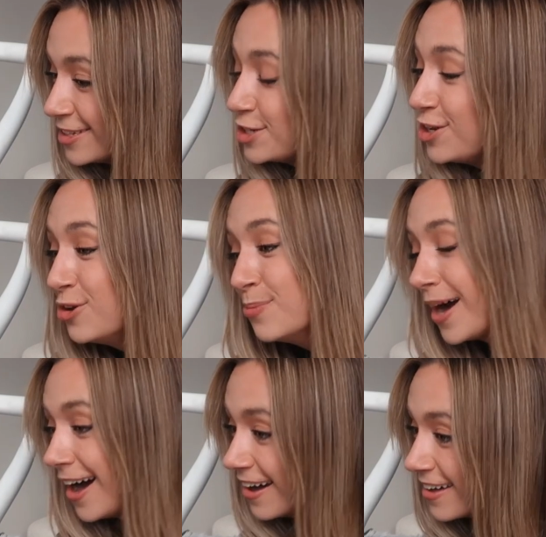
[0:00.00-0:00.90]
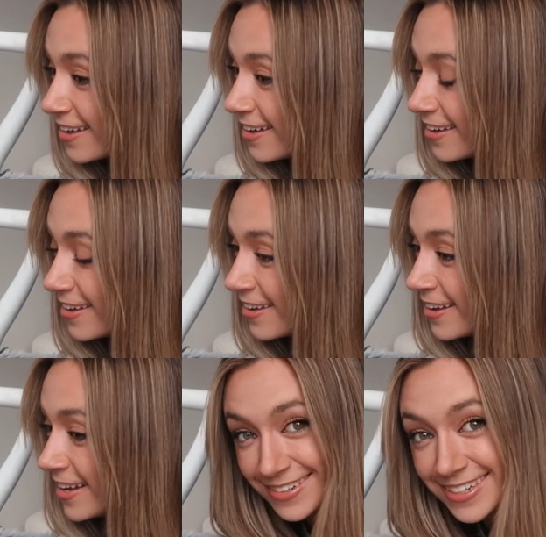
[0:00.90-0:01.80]
Do you bark?
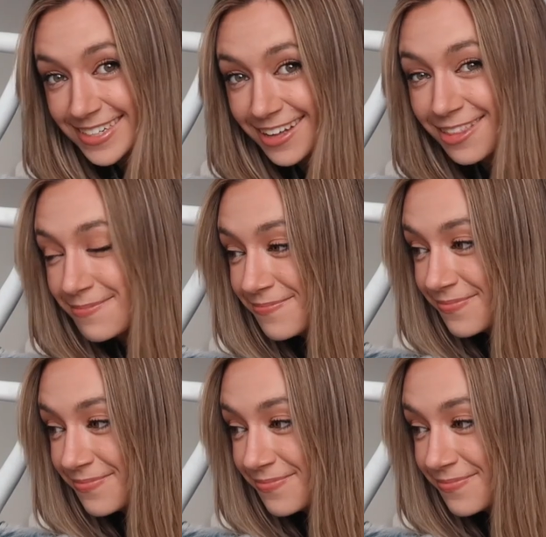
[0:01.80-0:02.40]
Do you want to tell them?